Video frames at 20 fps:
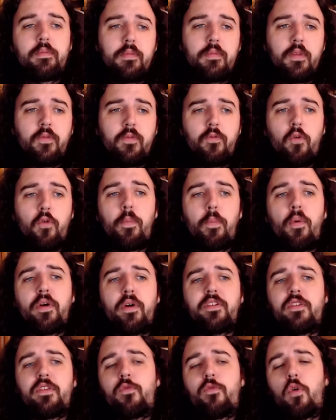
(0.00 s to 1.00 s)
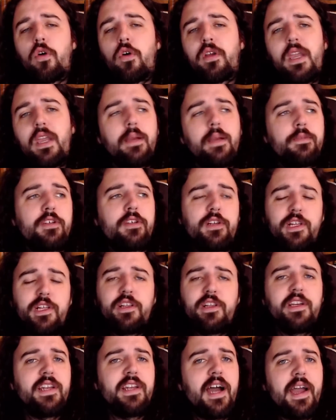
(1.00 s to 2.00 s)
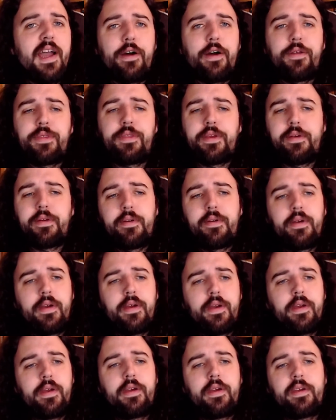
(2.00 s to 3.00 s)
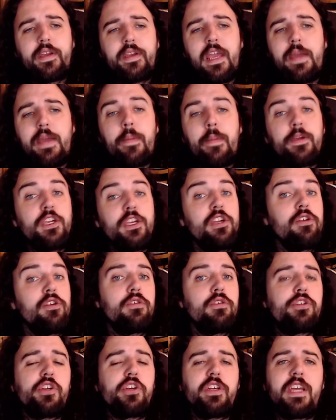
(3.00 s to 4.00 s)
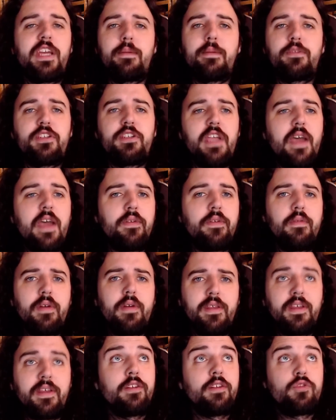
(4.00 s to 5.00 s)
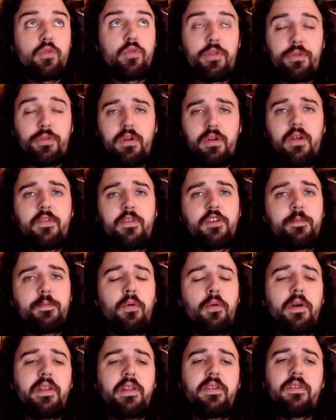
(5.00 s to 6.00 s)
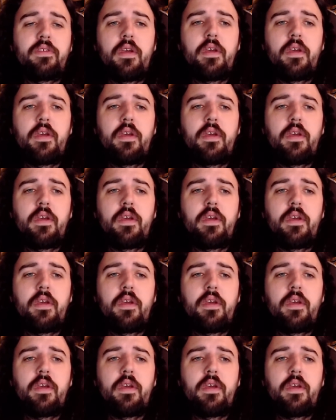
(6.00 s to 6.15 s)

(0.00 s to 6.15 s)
4 points in 4 games, clearly not healthy. Came up huge in Game 7. I think those were 3 of his points.